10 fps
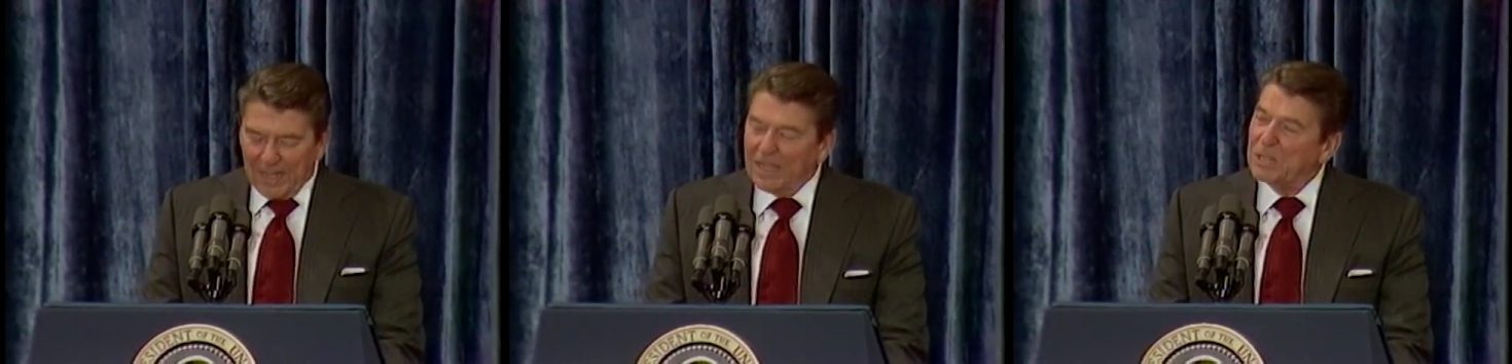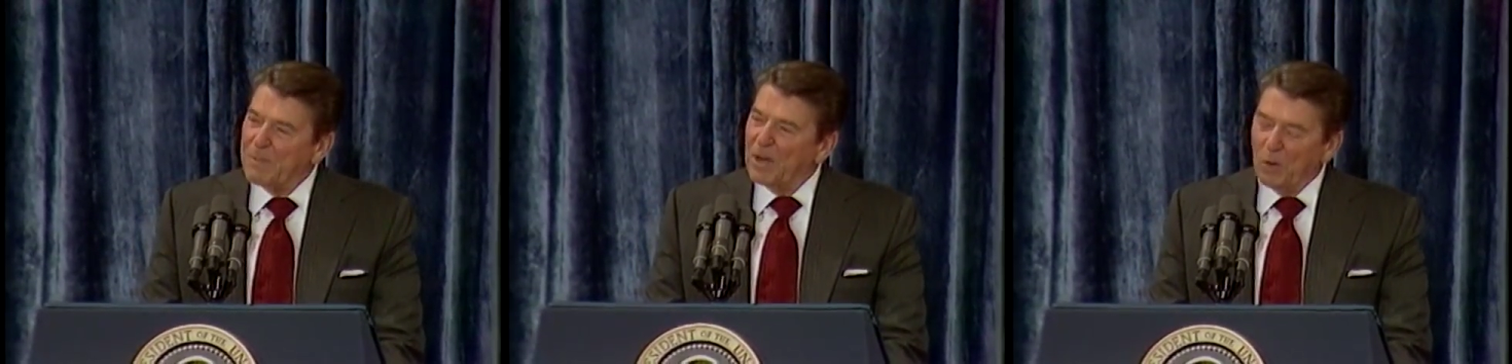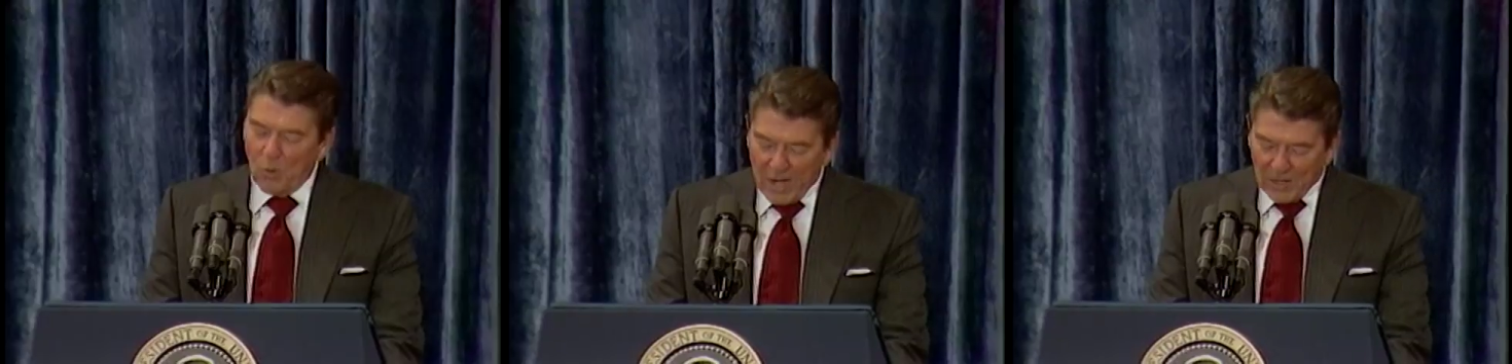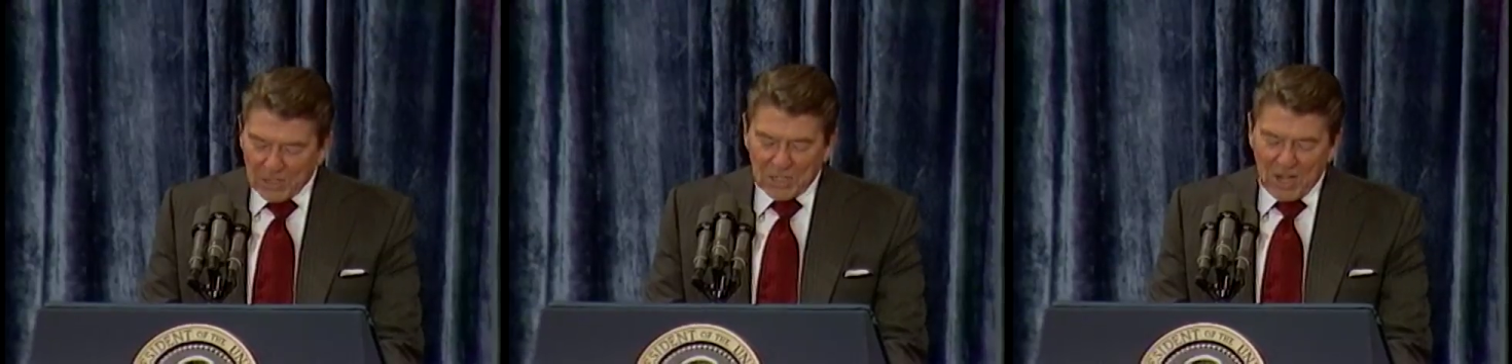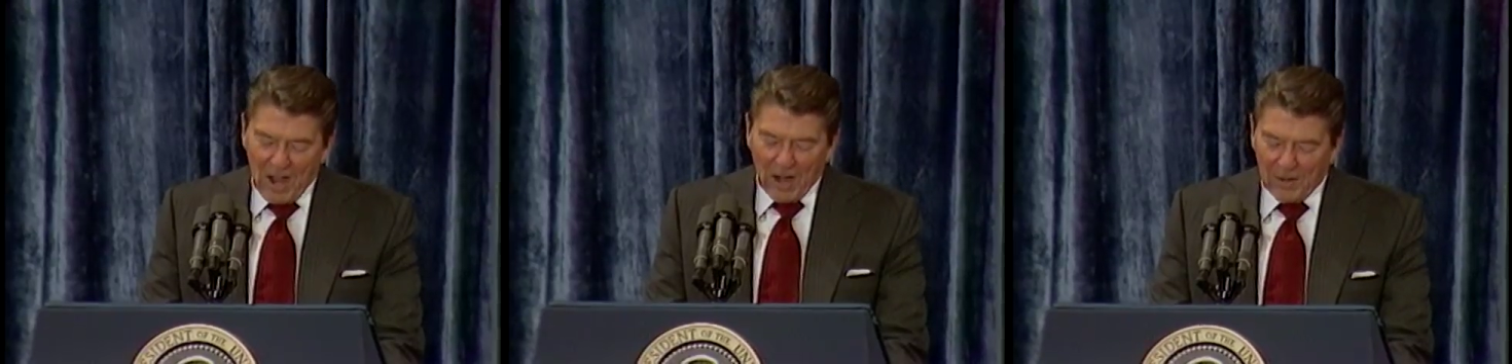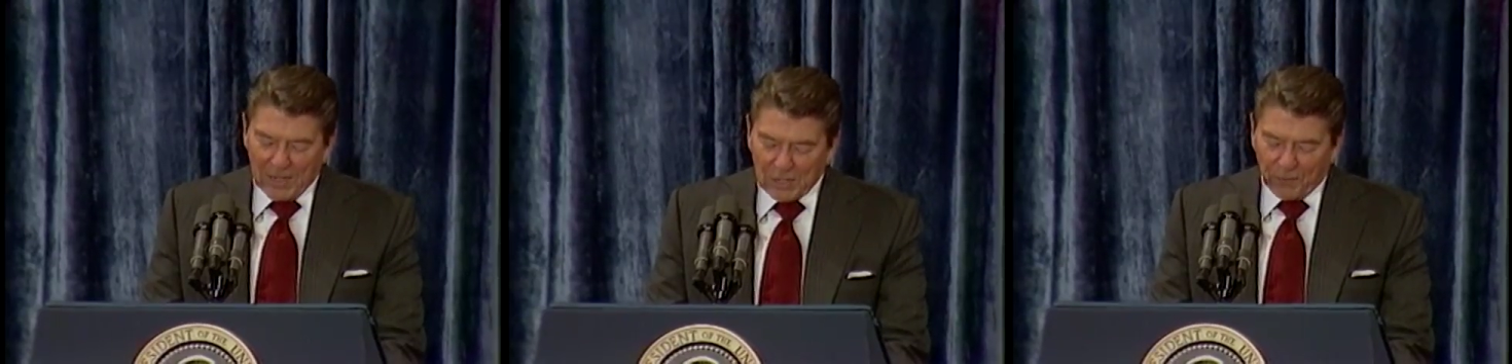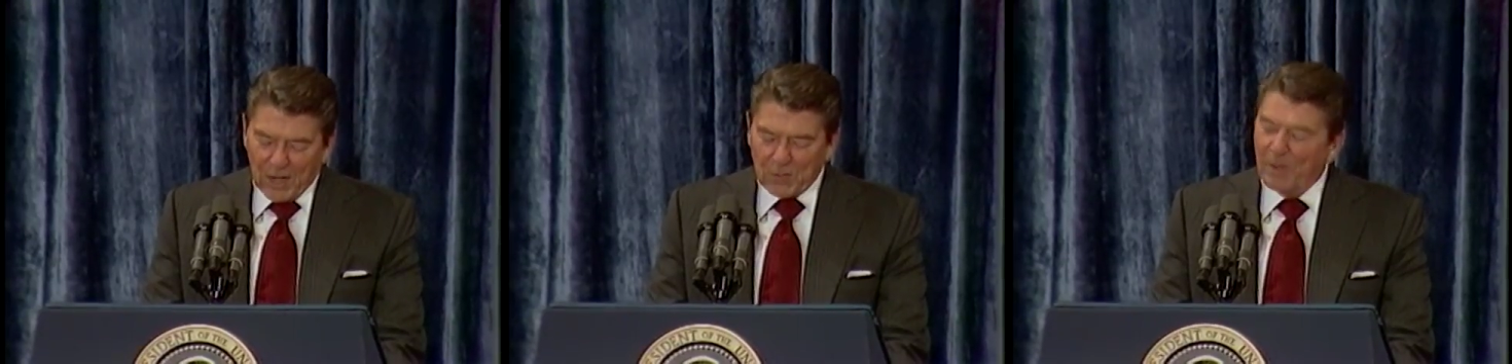he's been a real star in his
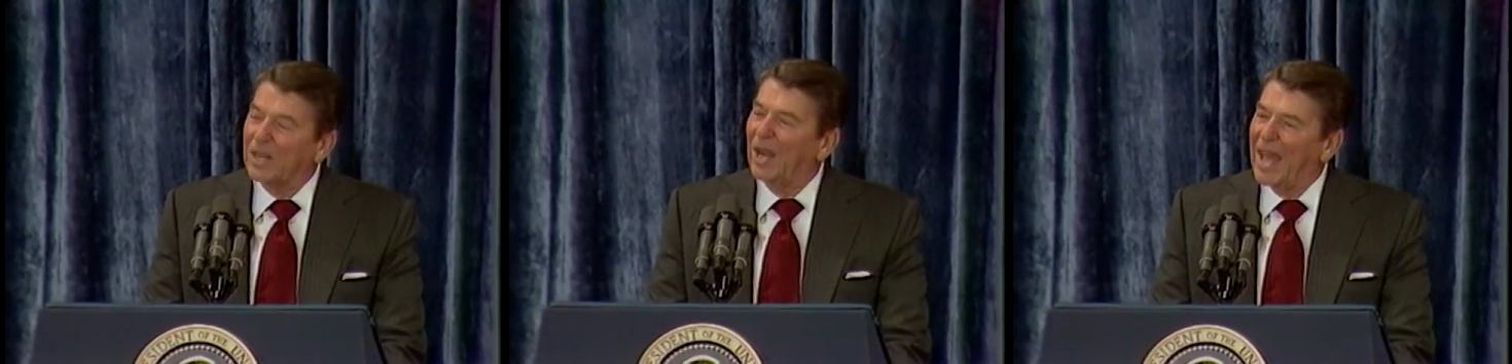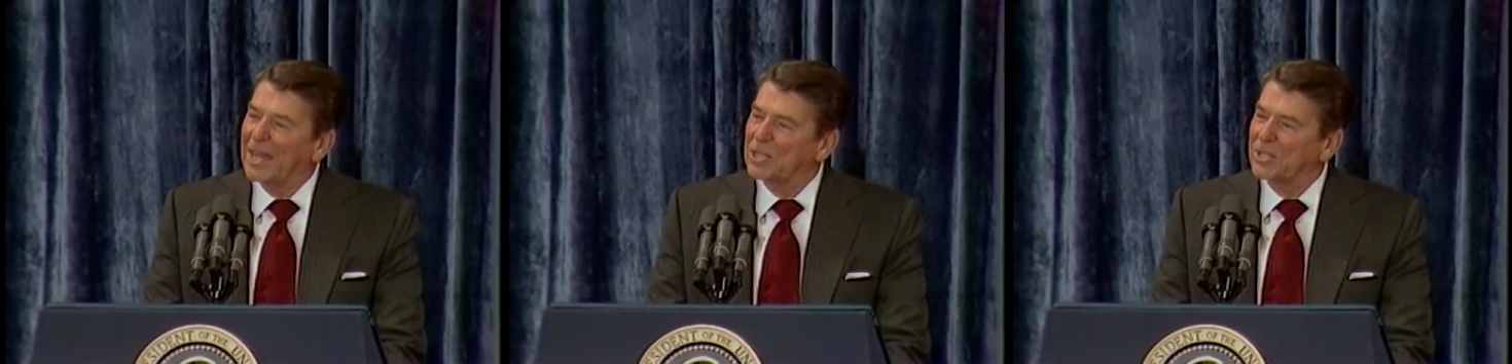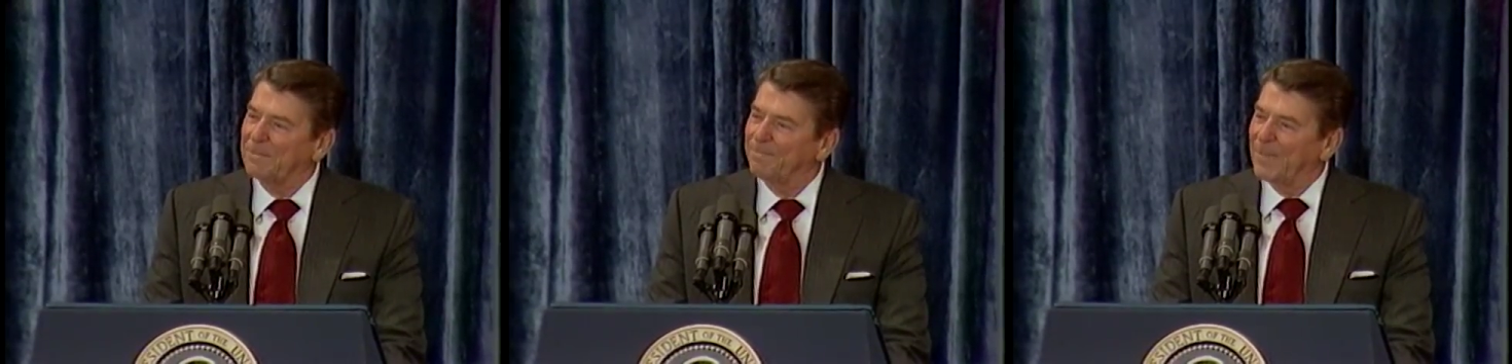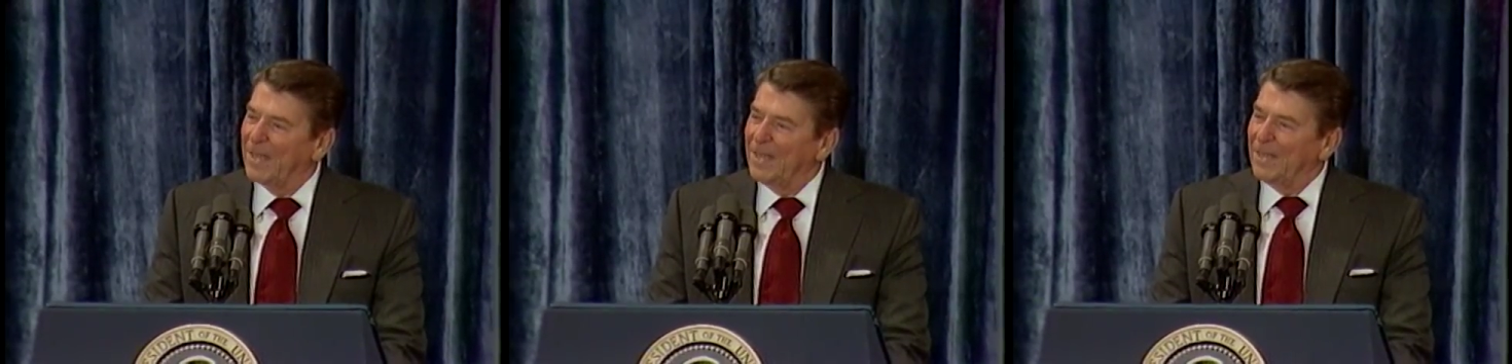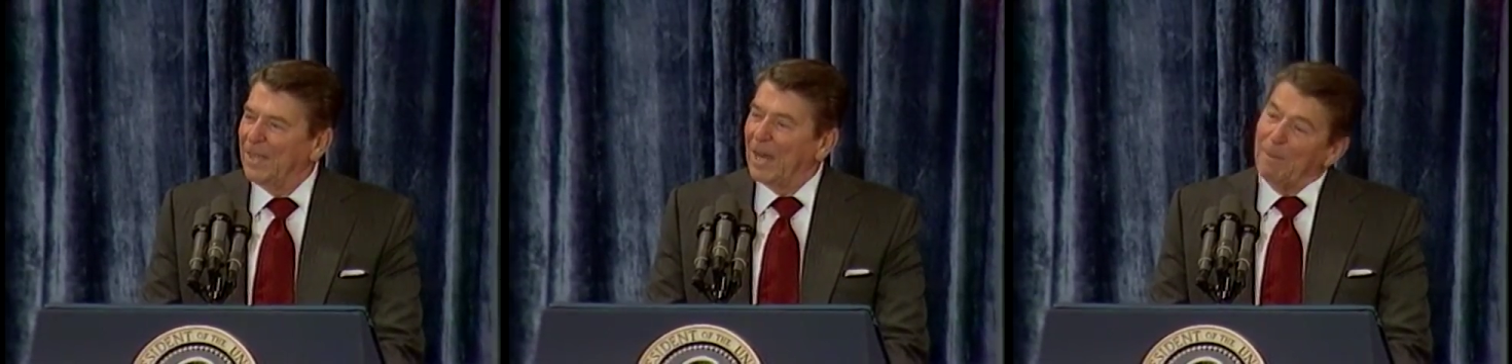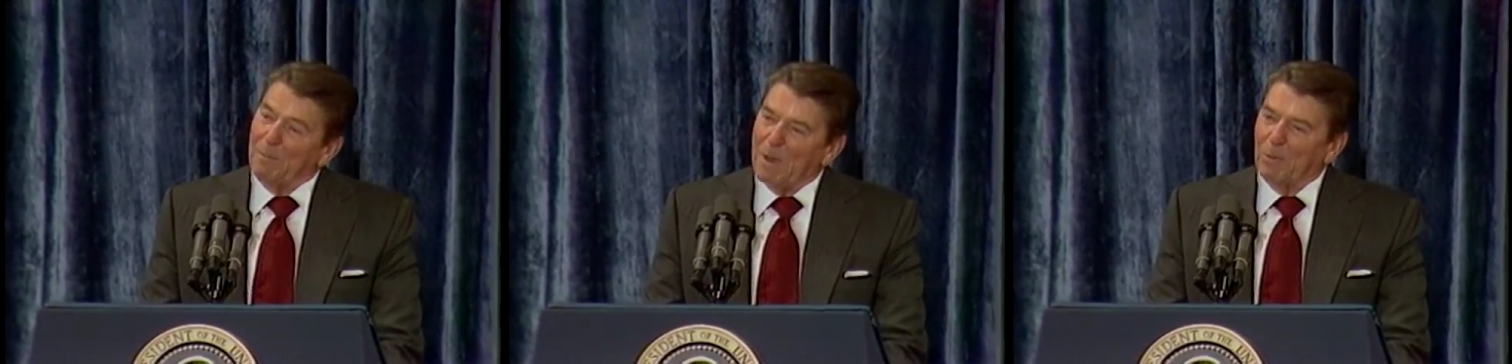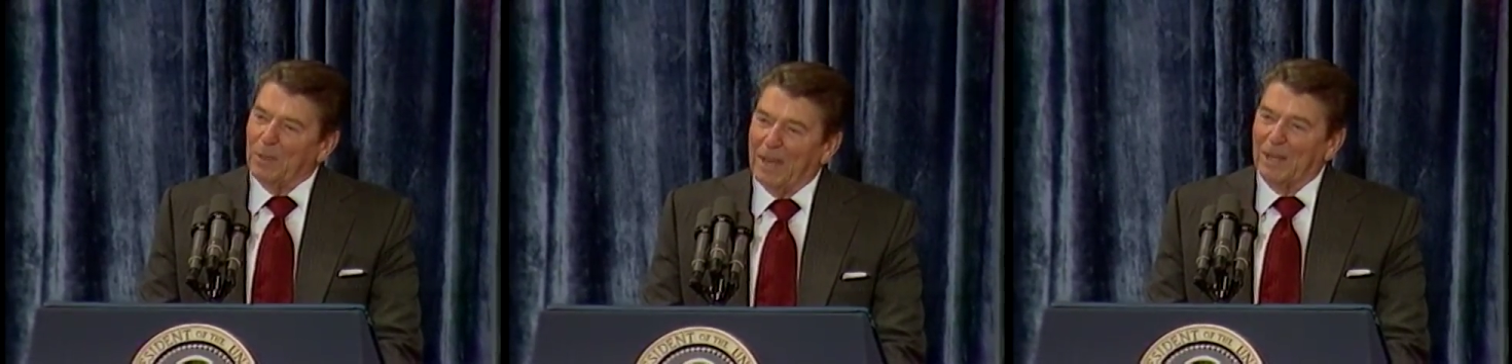freshman class. And I'm a
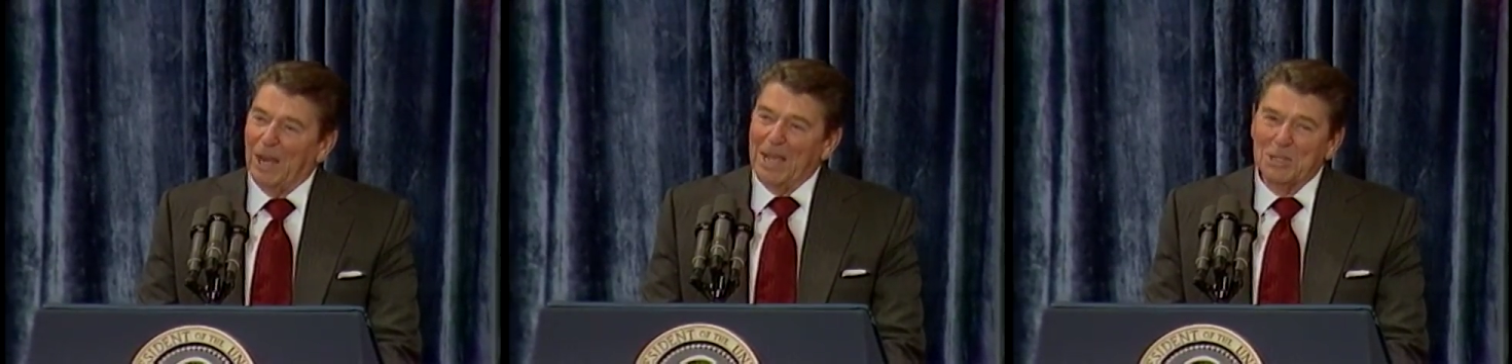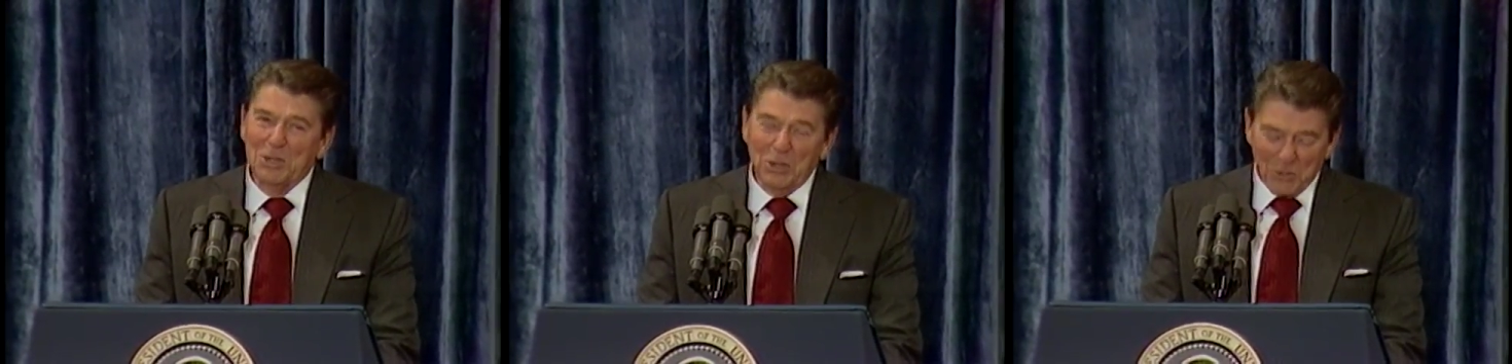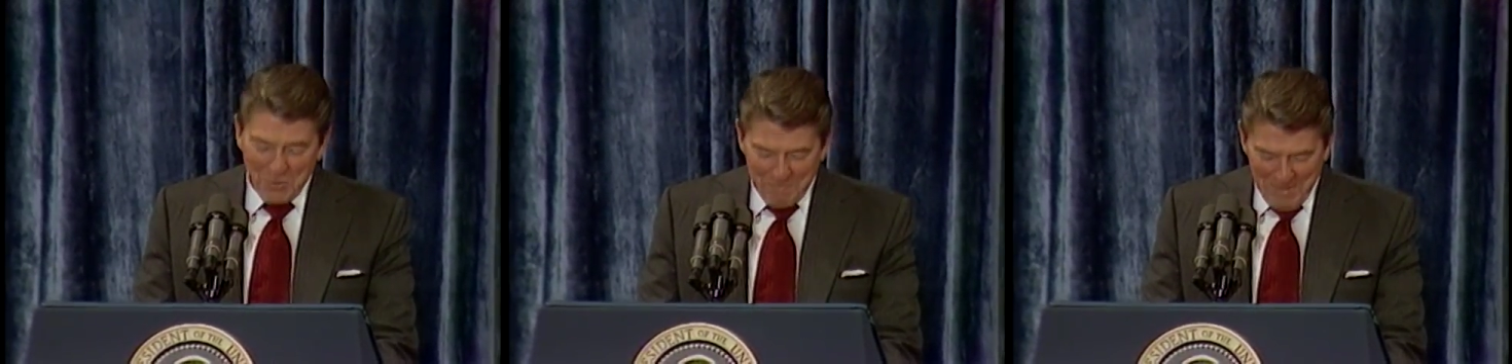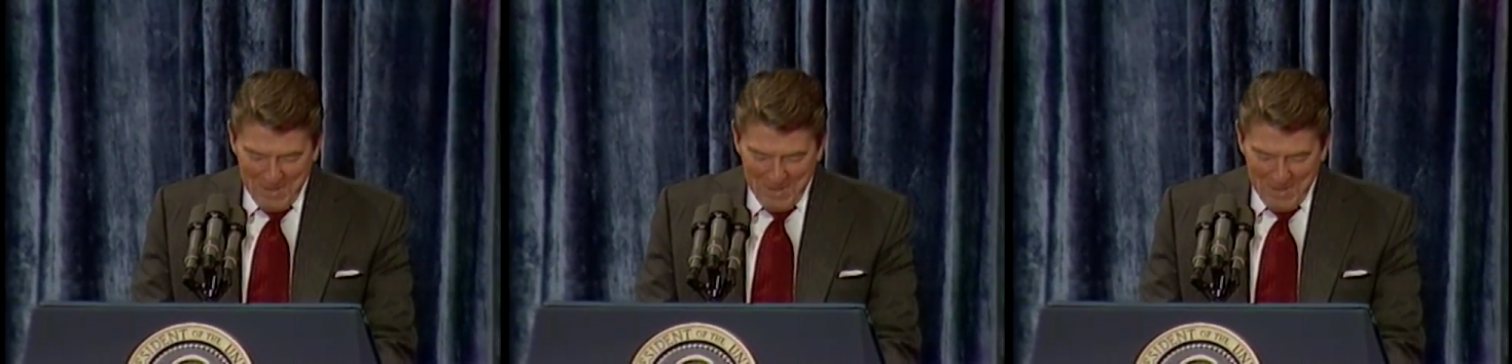member of that class, too.